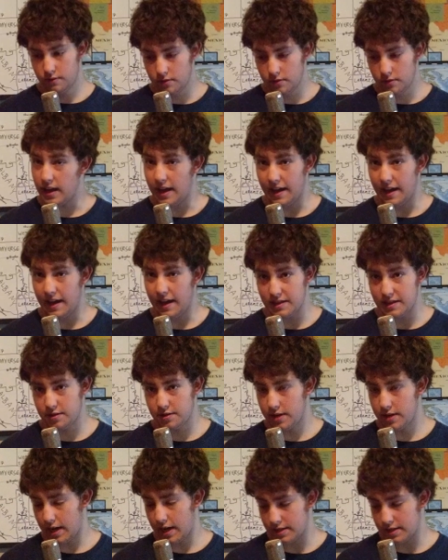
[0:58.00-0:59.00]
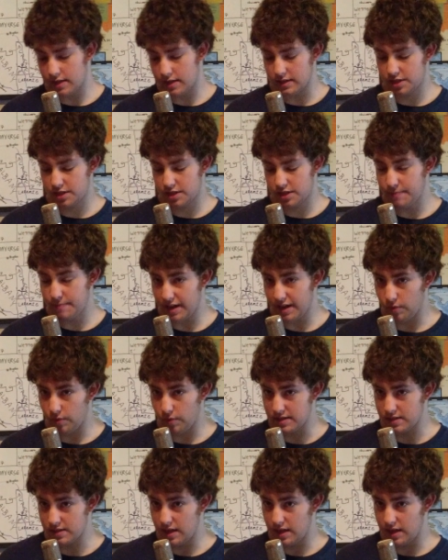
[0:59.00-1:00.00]
Yeah, as the United States expanded
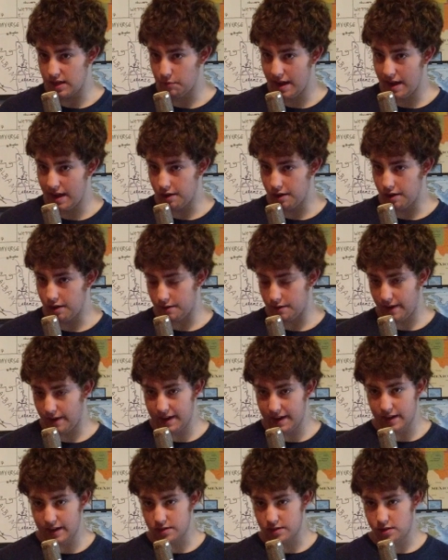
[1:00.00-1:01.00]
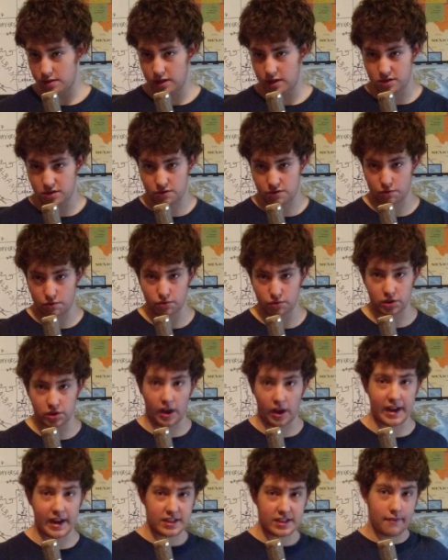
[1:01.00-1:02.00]
west, they ran out of ideas, so they just threw
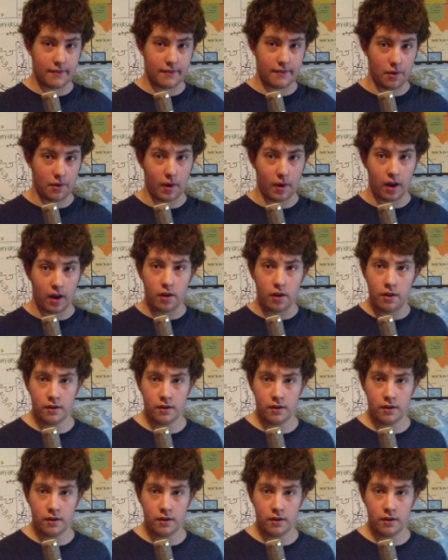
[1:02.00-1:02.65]
lines everywhere.